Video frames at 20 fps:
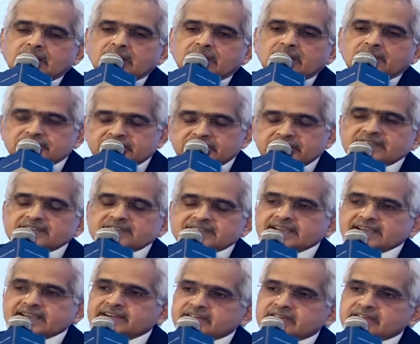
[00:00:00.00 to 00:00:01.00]
real
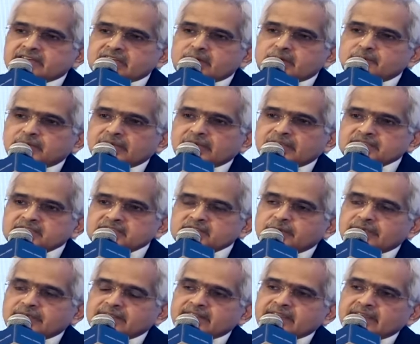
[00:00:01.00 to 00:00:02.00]
sector
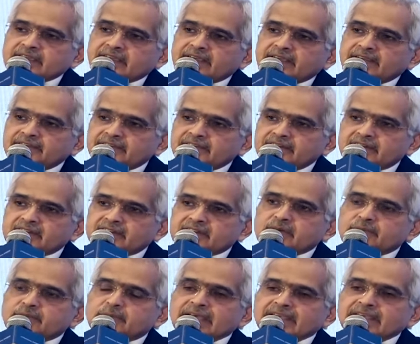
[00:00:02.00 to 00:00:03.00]
companies, when they enter
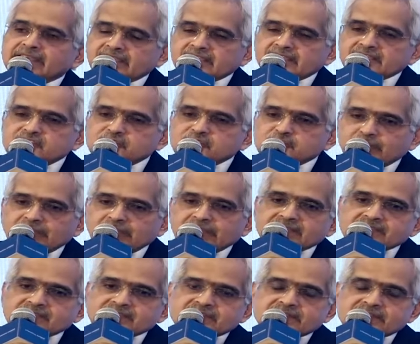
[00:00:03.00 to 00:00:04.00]
the banking
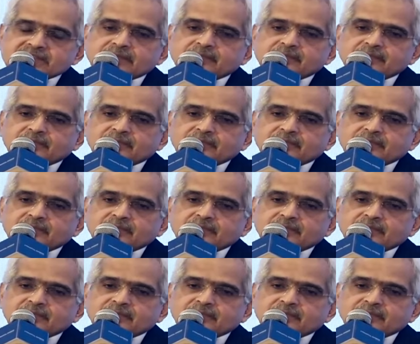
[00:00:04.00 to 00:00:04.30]
space,